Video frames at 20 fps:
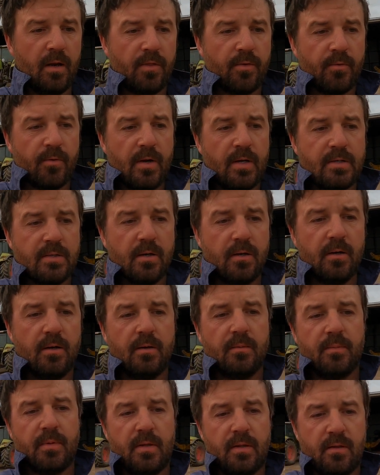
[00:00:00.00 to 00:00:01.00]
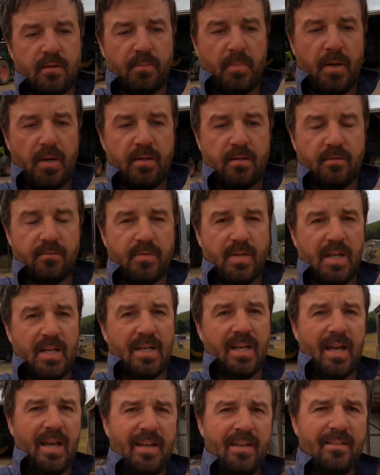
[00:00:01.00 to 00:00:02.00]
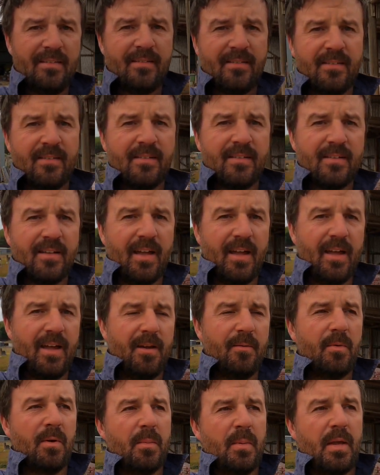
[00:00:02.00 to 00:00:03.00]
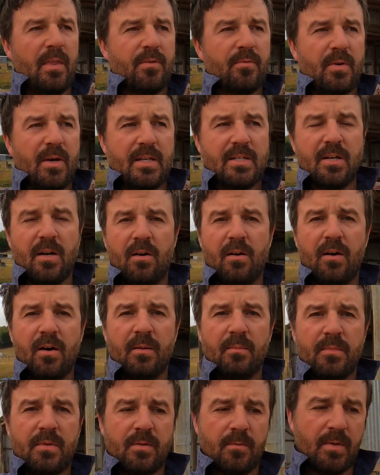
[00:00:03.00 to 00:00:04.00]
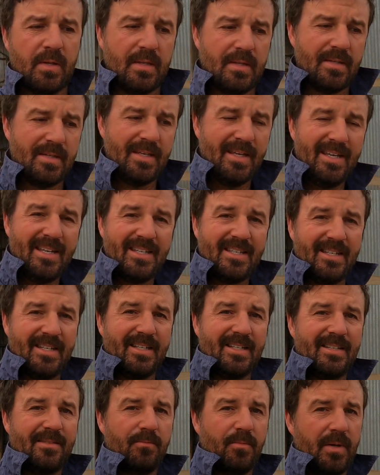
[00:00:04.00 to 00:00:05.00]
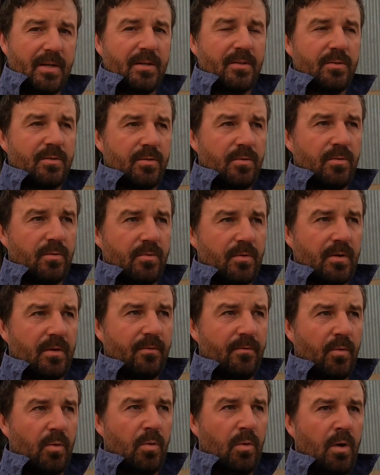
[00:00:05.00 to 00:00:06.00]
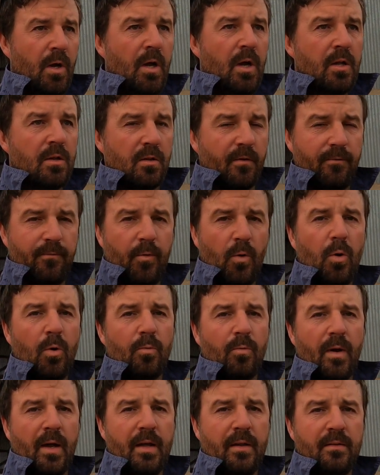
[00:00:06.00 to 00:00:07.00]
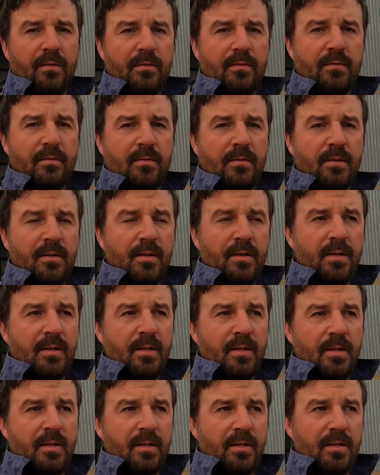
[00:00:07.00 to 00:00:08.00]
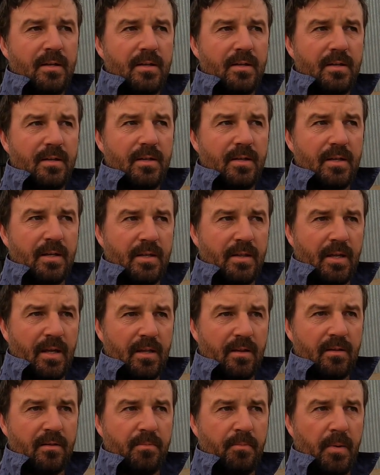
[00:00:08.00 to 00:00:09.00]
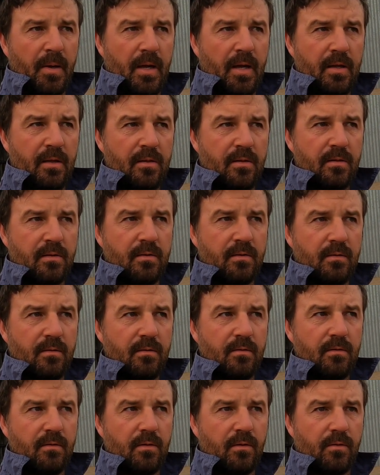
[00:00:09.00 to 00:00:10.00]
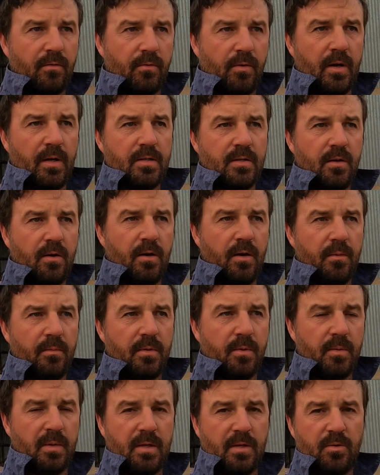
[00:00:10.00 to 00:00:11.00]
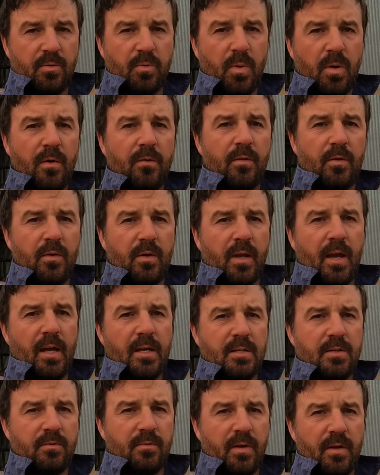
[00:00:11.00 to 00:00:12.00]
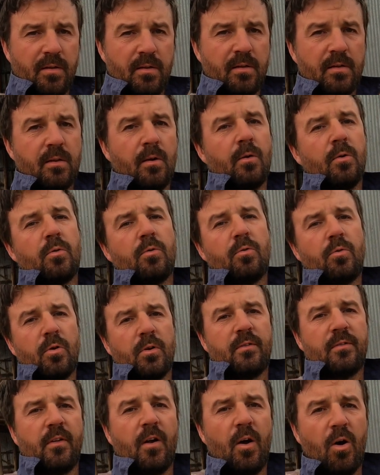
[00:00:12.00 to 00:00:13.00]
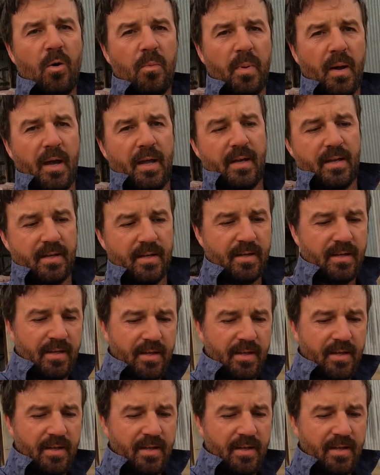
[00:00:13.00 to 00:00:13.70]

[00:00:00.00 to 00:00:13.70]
3 times in the space of 10 days. And when I mean 3 times, so we did it 1, 2, 3, 4. So 4 runs in that space 3 times. So we did 12 irrigation runs, so across the whole paddock